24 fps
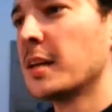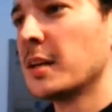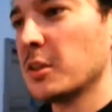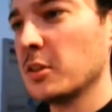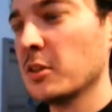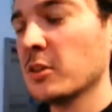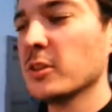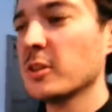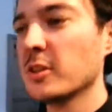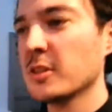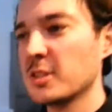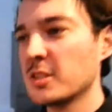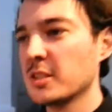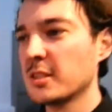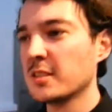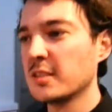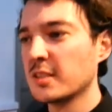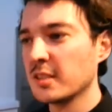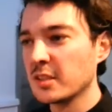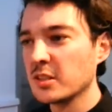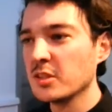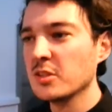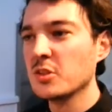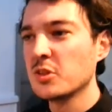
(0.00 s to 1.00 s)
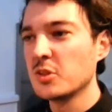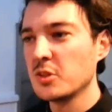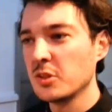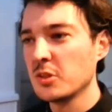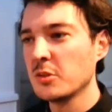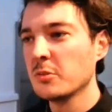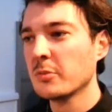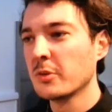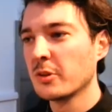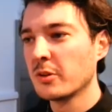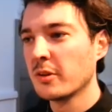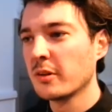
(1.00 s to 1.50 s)
You're not just a
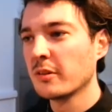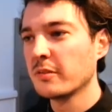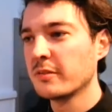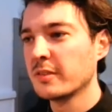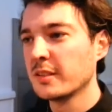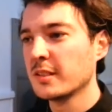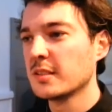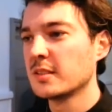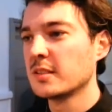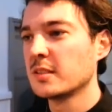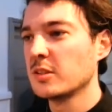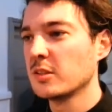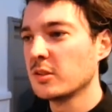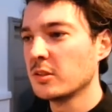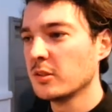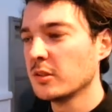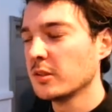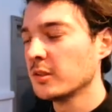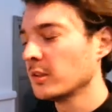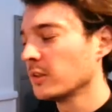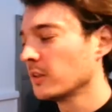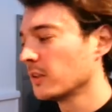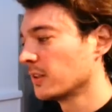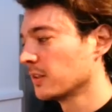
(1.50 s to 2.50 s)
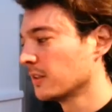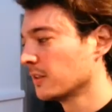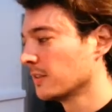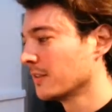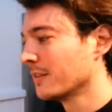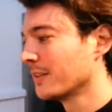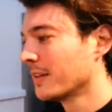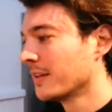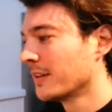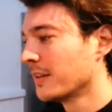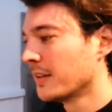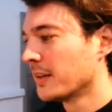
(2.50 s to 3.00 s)
consumer of it. You
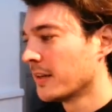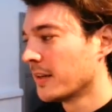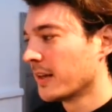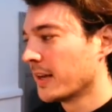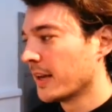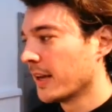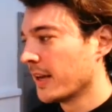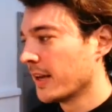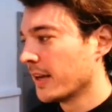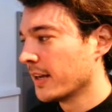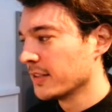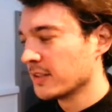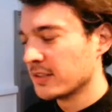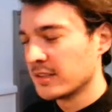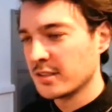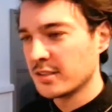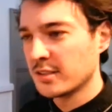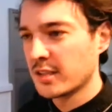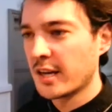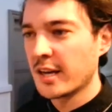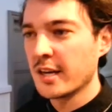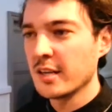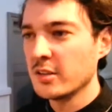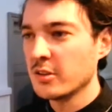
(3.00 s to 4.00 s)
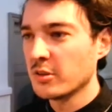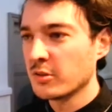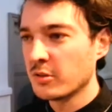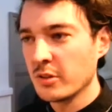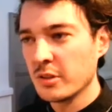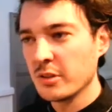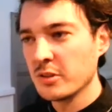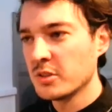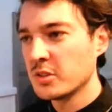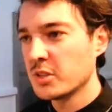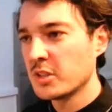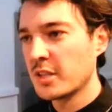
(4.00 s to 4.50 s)
can design your
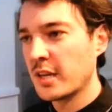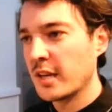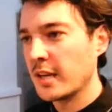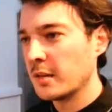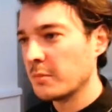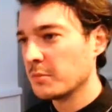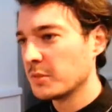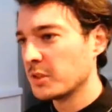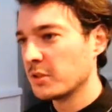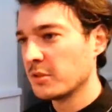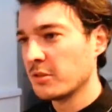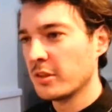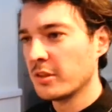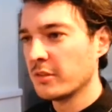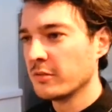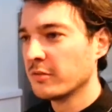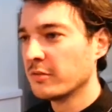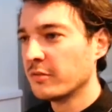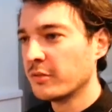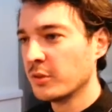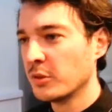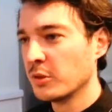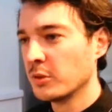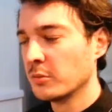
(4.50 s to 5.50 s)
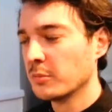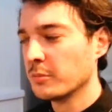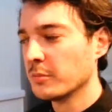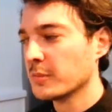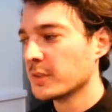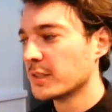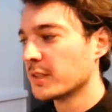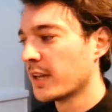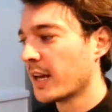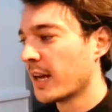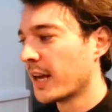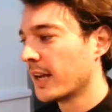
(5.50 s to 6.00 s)
own shapes, your own
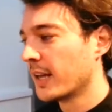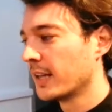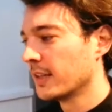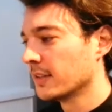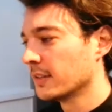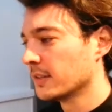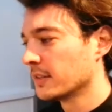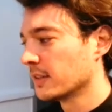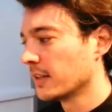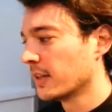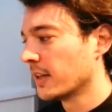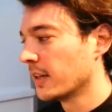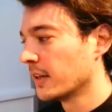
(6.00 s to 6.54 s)
forms, and